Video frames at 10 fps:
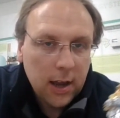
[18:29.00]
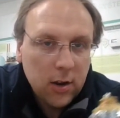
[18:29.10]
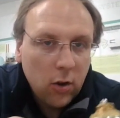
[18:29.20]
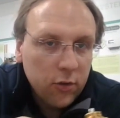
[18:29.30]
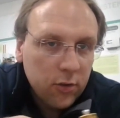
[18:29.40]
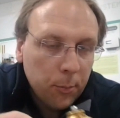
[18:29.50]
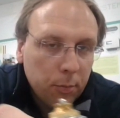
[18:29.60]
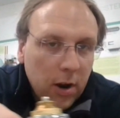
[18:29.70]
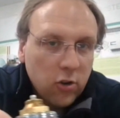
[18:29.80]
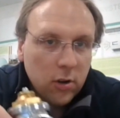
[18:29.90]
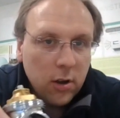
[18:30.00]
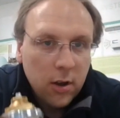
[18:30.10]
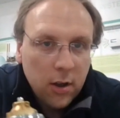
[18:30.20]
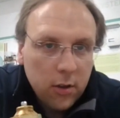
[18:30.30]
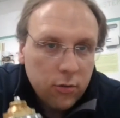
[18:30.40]
constant pressure
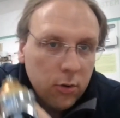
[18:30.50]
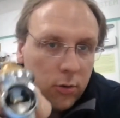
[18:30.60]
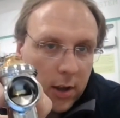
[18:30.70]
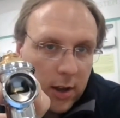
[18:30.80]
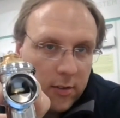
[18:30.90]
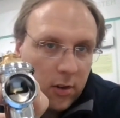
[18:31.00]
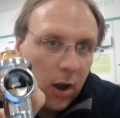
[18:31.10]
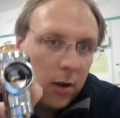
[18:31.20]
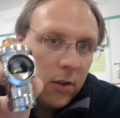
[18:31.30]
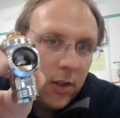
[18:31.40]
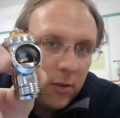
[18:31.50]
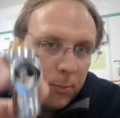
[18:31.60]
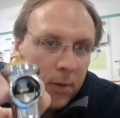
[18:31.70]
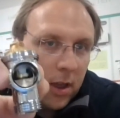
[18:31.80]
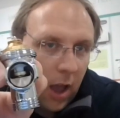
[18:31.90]
through these? So how do
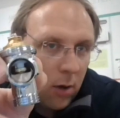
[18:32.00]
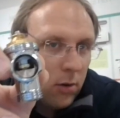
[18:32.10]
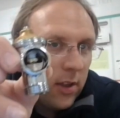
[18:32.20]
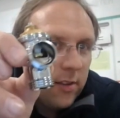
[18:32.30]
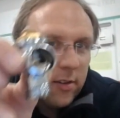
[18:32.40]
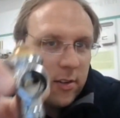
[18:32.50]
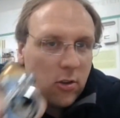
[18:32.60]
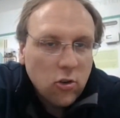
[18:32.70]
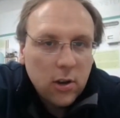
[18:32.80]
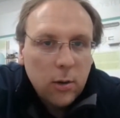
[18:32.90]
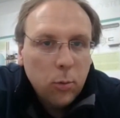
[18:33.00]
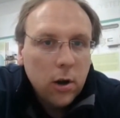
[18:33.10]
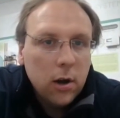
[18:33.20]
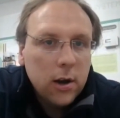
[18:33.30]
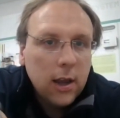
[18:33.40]
these essentially
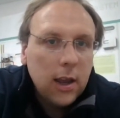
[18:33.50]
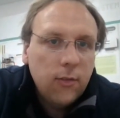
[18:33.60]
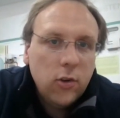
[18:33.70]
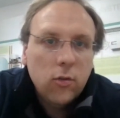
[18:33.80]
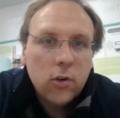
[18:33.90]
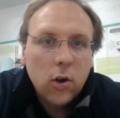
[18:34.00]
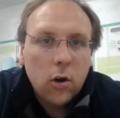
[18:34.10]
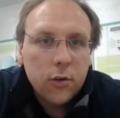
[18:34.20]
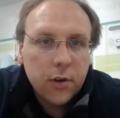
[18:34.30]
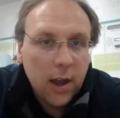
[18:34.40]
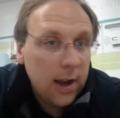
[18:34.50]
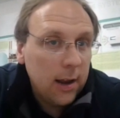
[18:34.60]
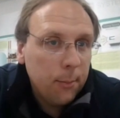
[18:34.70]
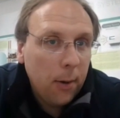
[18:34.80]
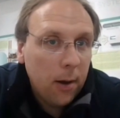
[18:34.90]
work if you've got a
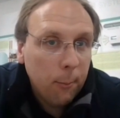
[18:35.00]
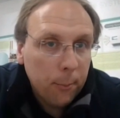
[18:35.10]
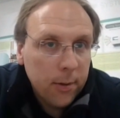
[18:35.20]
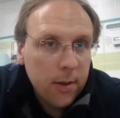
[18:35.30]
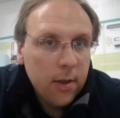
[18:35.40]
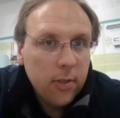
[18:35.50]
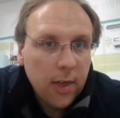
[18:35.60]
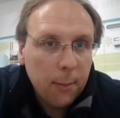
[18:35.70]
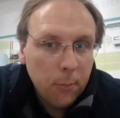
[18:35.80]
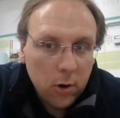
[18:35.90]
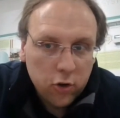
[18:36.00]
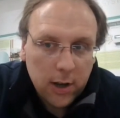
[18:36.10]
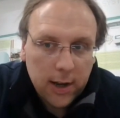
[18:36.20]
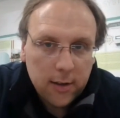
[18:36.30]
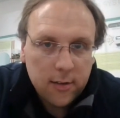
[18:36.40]
pump that
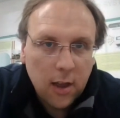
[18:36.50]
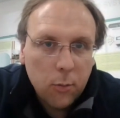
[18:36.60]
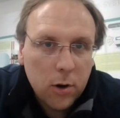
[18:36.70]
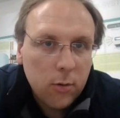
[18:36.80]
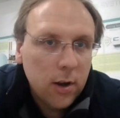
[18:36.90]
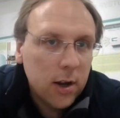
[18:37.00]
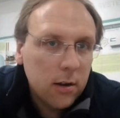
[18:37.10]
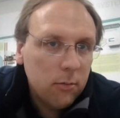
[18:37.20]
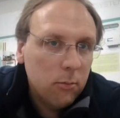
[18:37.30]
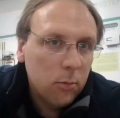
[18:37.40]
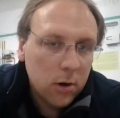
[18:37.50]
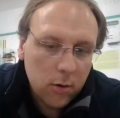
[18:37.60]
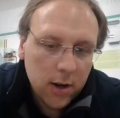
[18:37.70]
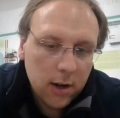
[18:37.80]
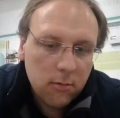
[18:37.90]
modulates? Now, we're
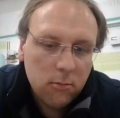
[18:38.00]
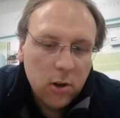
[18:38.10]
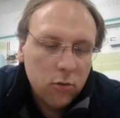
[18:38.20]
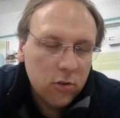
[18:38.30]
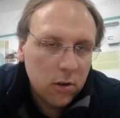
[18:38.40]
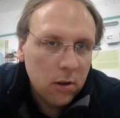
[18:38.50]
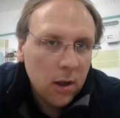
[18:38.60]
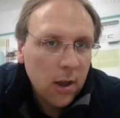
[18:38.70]
quite used to